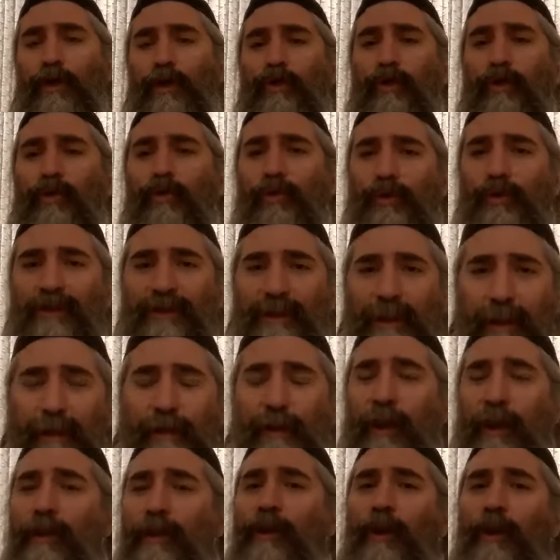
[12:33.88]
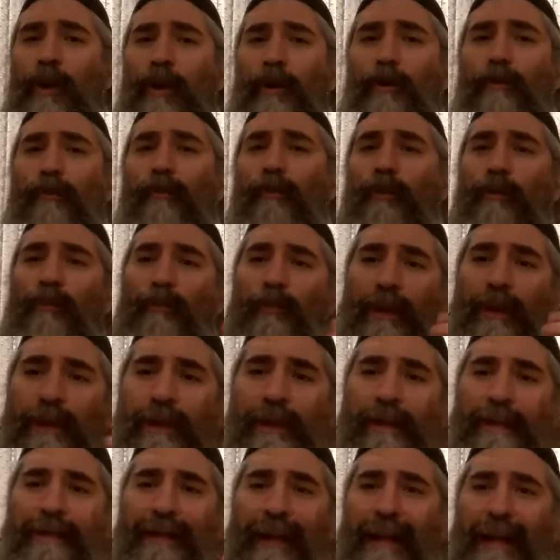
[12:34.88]
to,
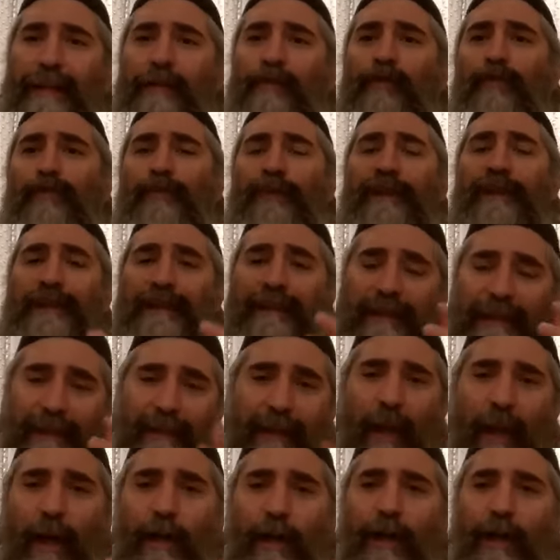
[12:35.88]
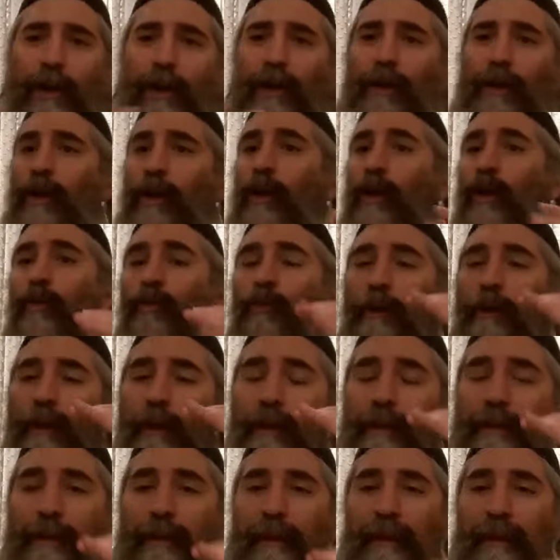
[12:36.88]
we tend to be stuck
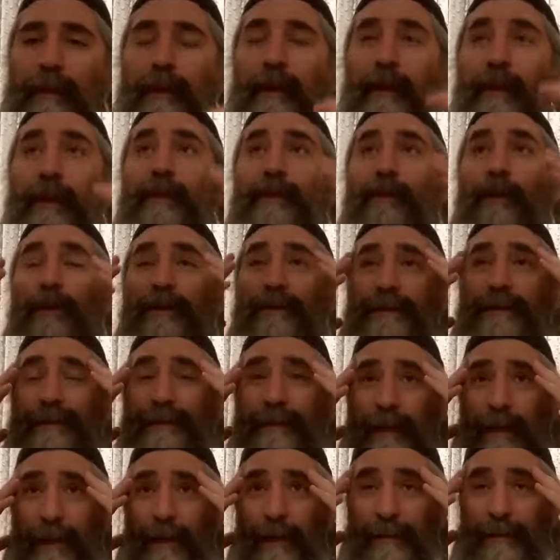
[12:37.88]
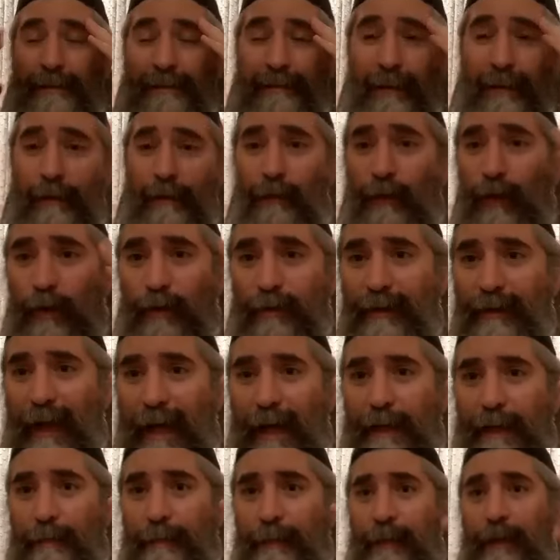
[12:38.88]
with a, a
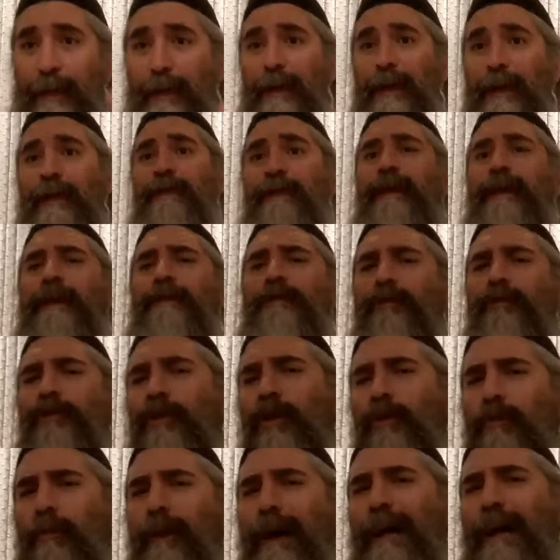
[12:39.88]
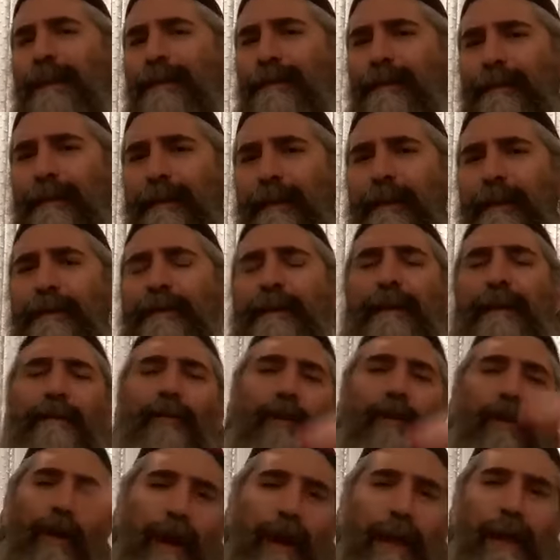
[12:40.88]
stereotype that, you know what,
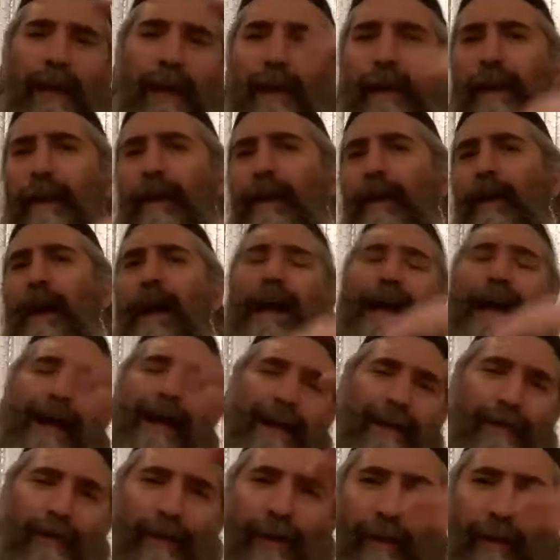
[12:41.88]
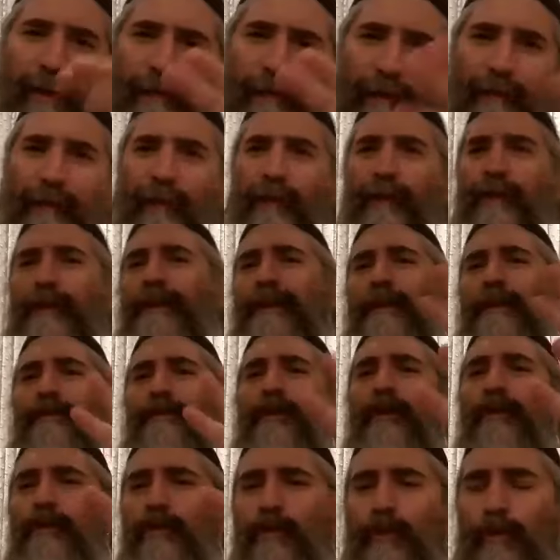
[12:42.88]
that ah,
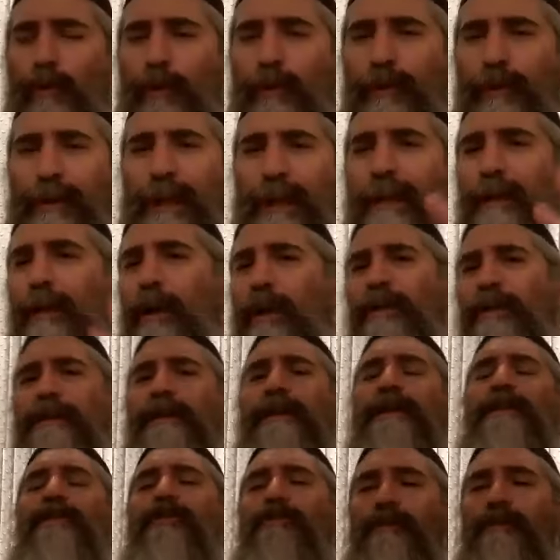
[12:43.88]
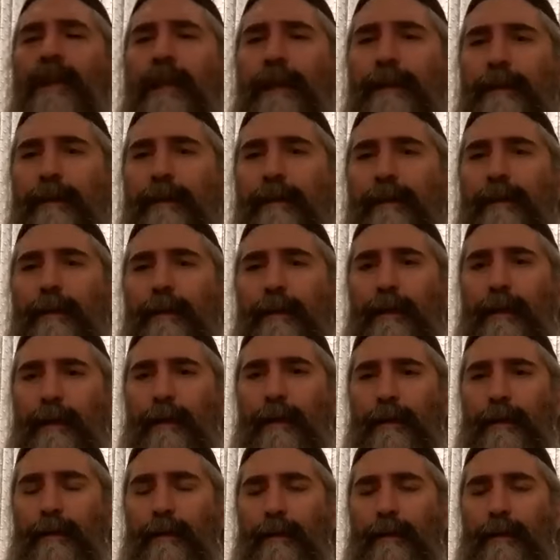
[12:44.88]
the youth cannot teach me anything.